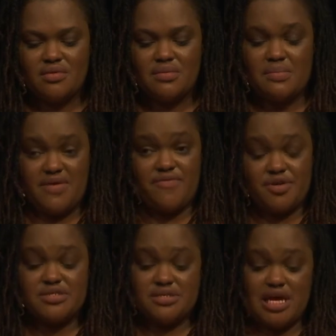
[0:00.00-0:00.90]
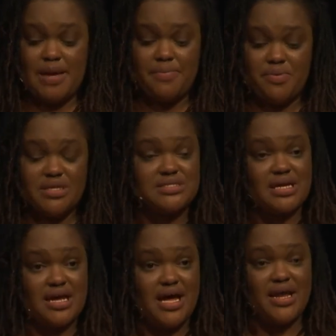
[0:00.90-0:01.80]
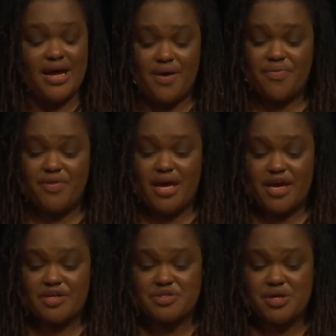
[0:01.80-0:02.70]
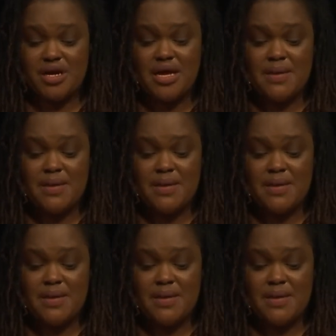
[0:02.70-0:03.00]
My first step was to cut out the extra,